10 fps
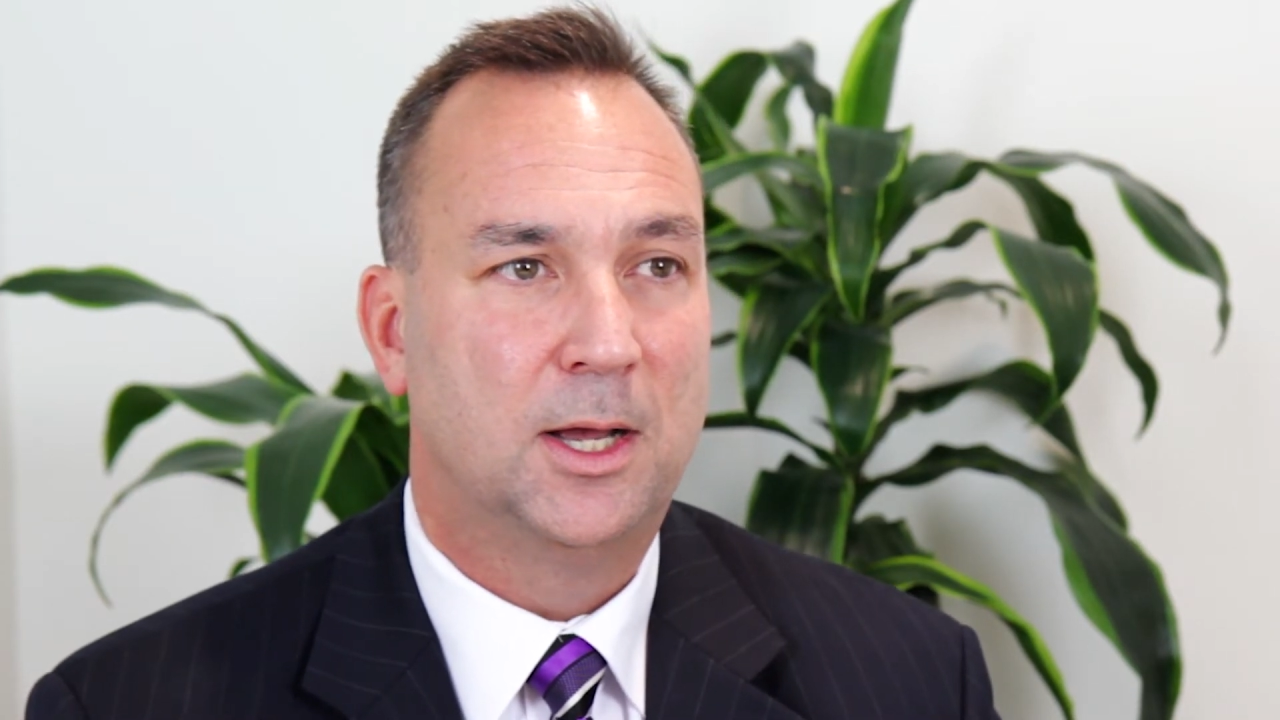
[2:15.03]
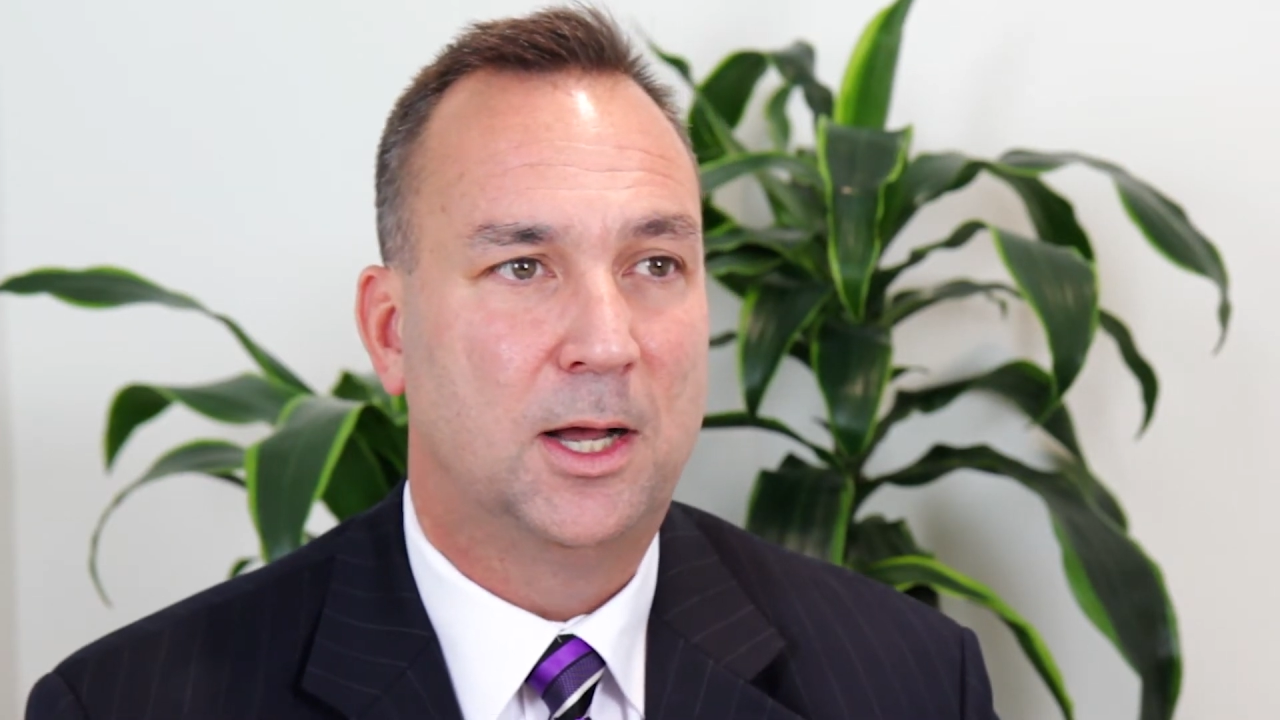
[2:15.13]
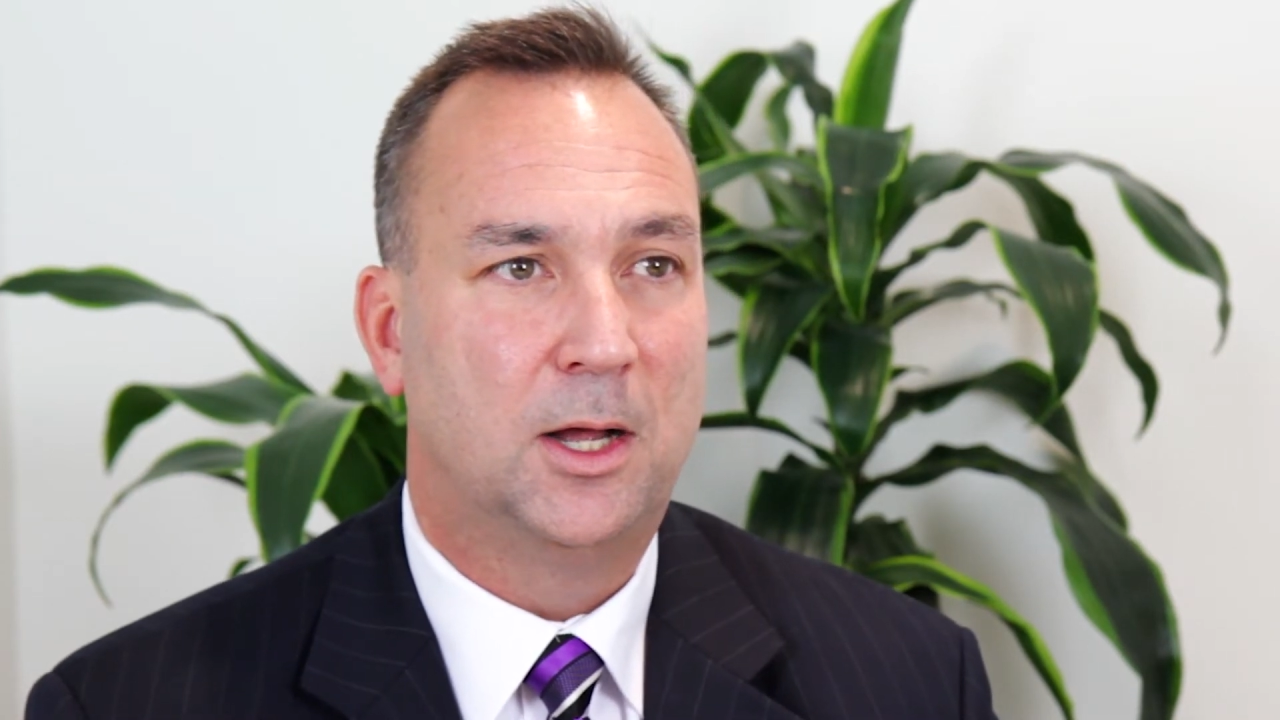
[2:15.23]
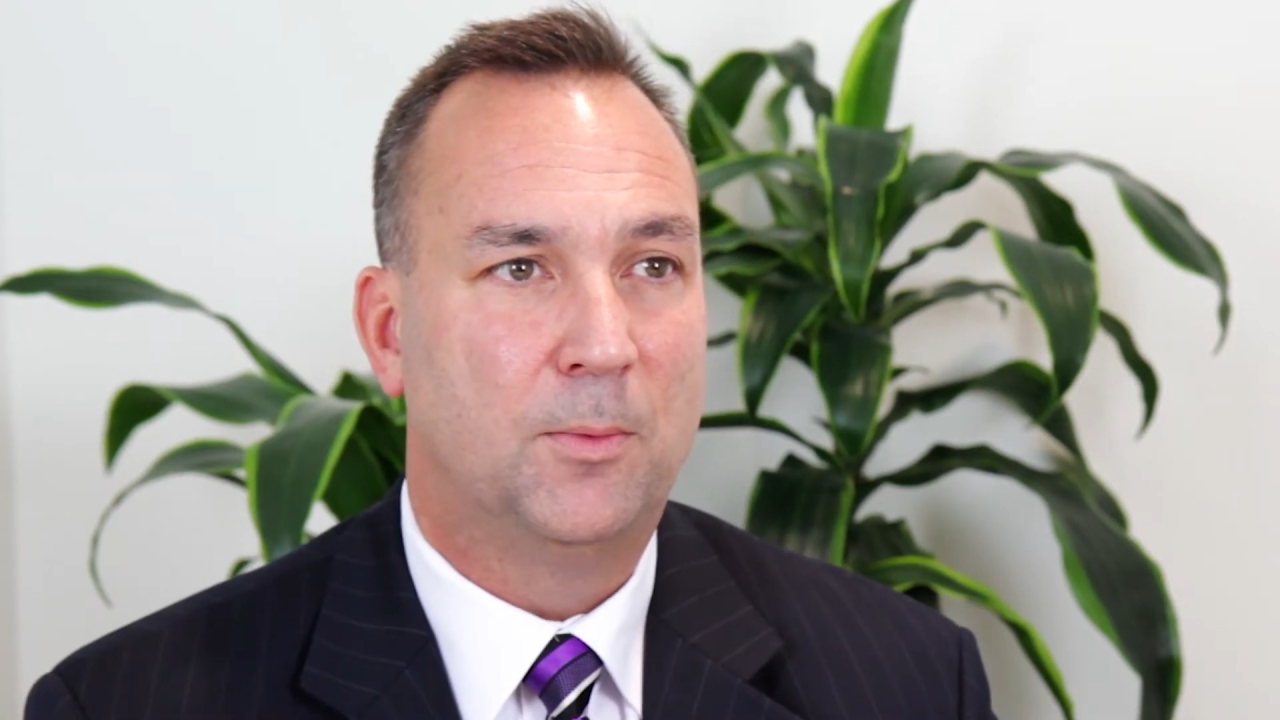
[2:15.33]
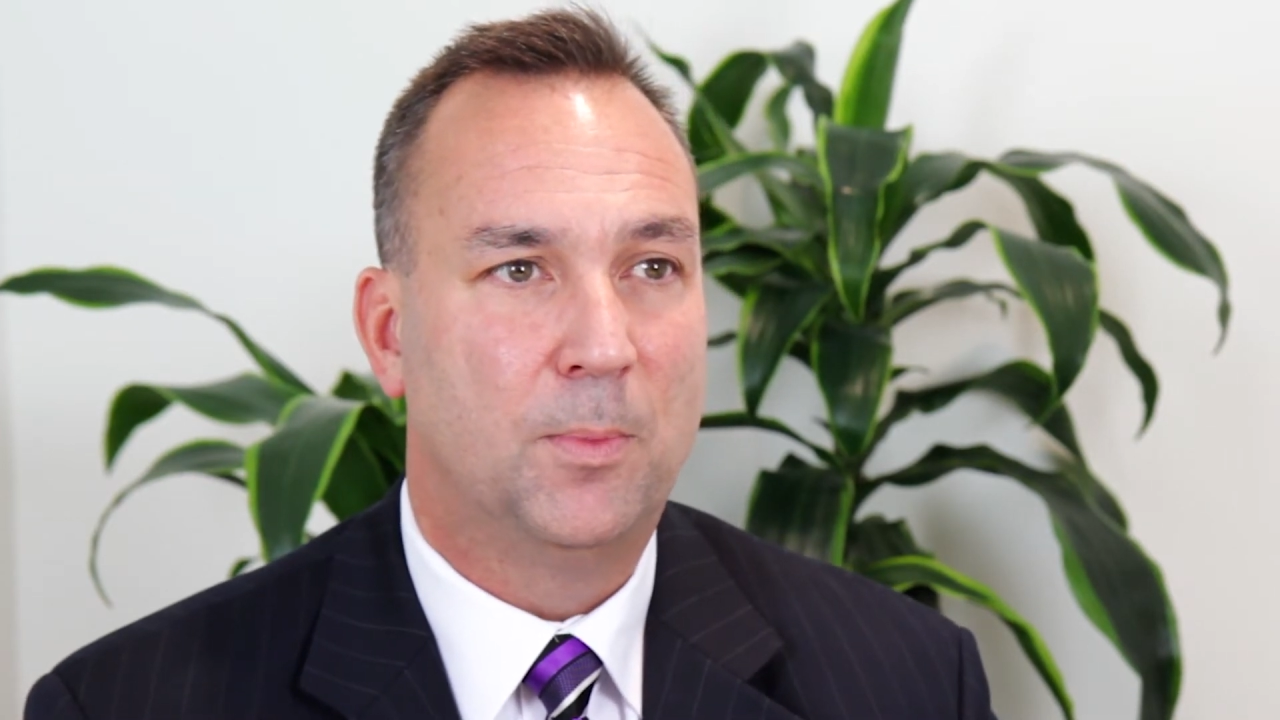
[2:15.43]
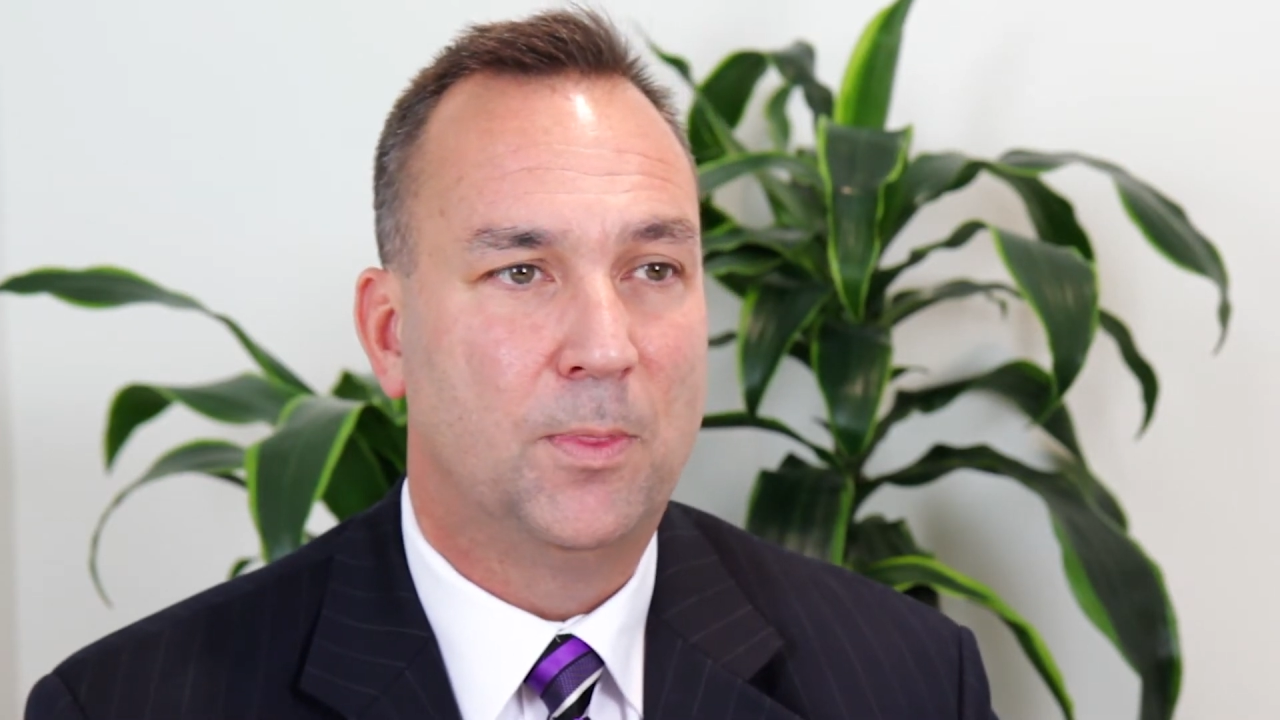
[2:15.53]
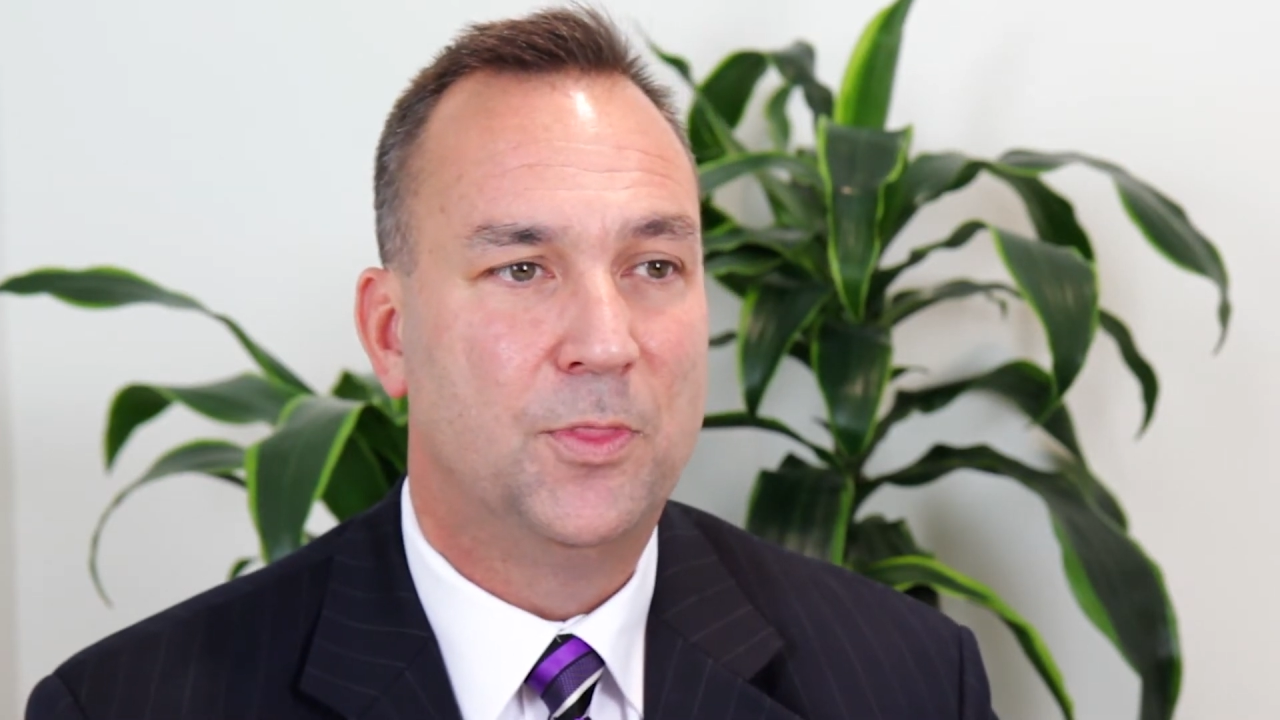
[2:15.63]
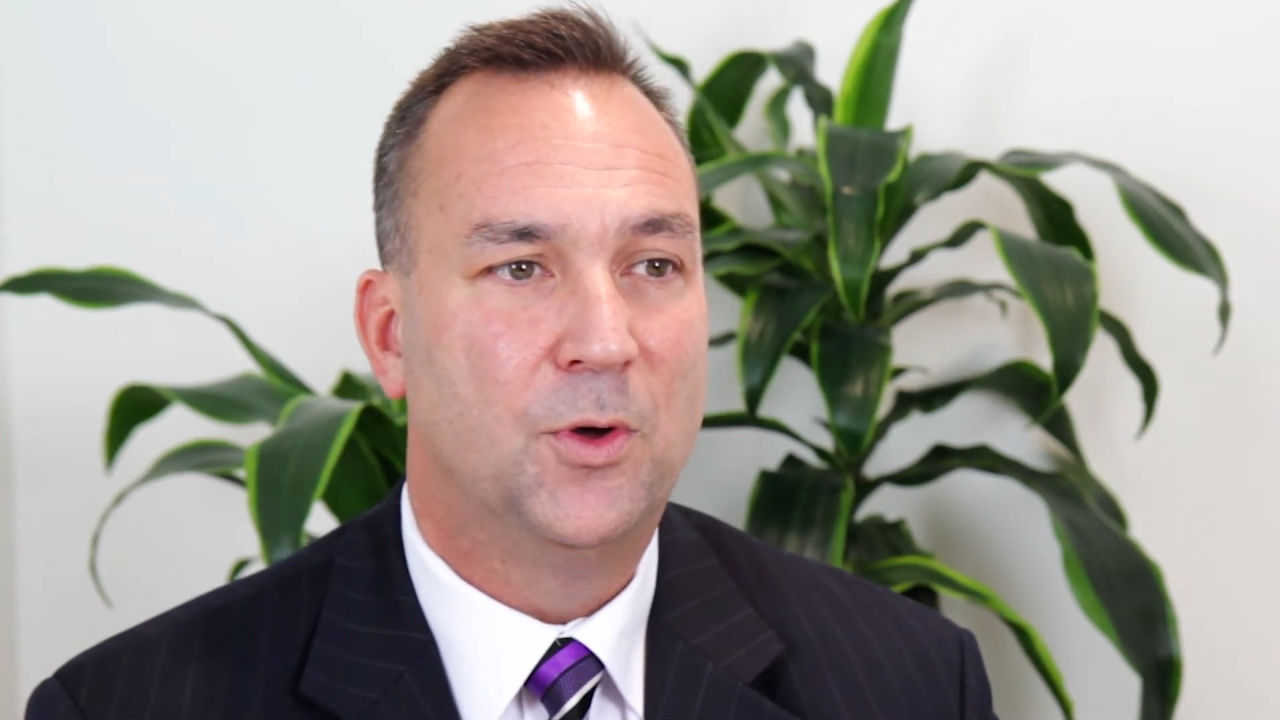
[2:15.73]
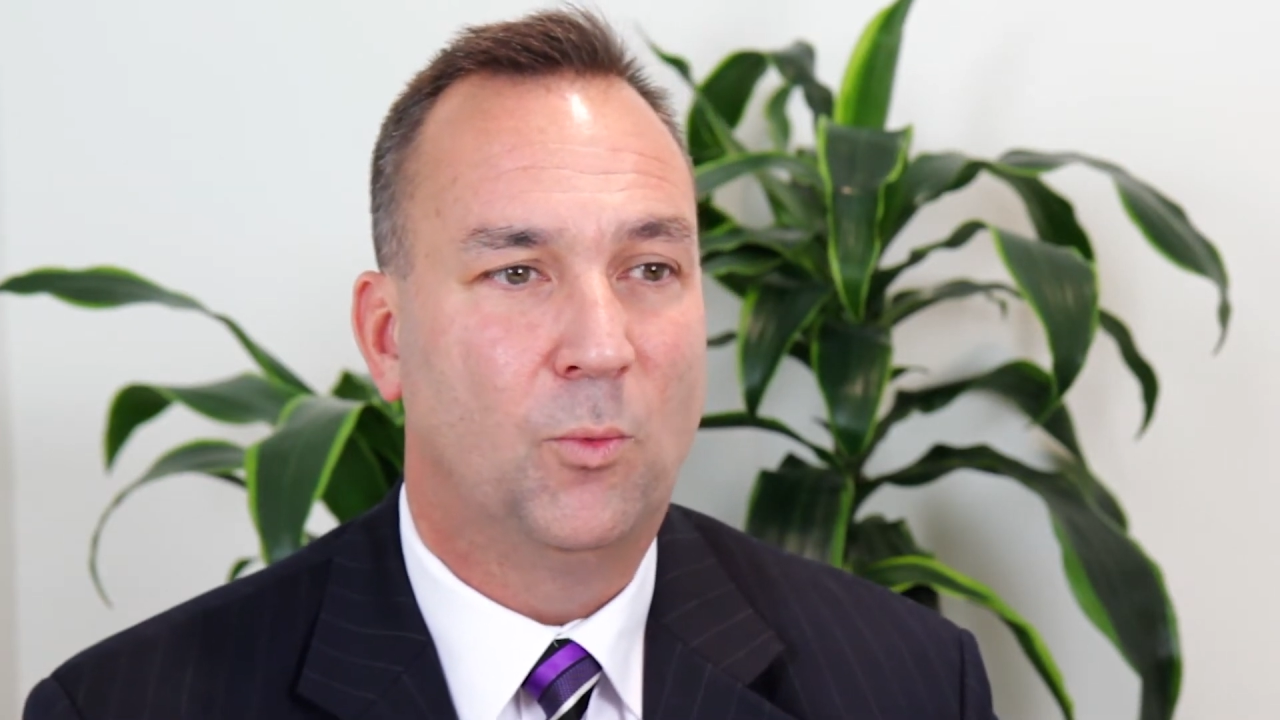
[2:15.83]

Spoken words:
the